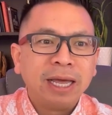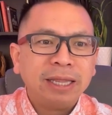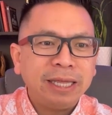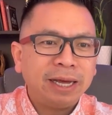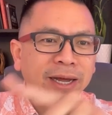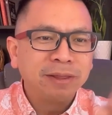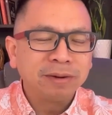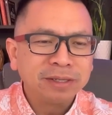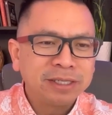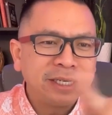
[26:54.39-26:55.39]
The other
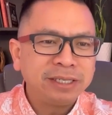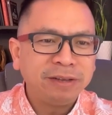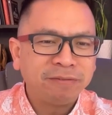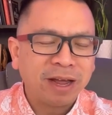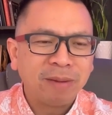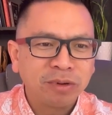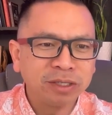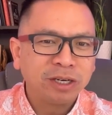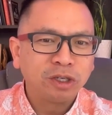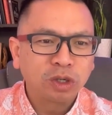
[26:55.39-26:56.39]
65% of
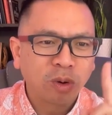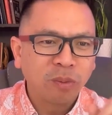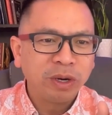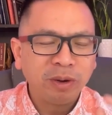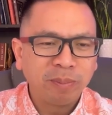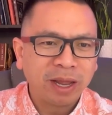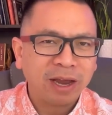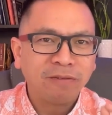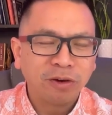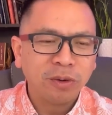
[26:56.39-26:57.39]
your score, when you
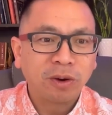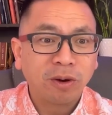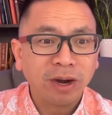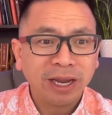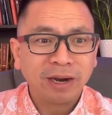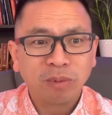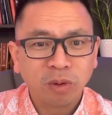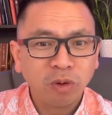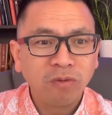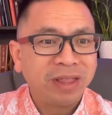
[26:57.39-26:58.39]
apply for a new card and get
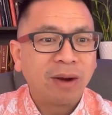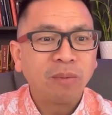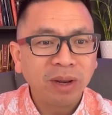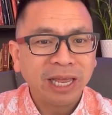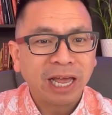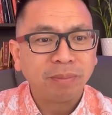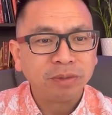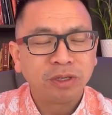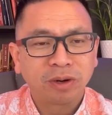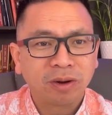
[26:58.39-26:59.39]
approved, that really
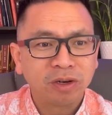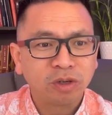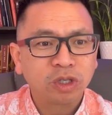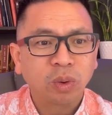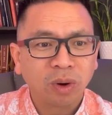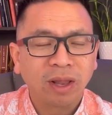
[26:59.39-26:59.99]
helps your score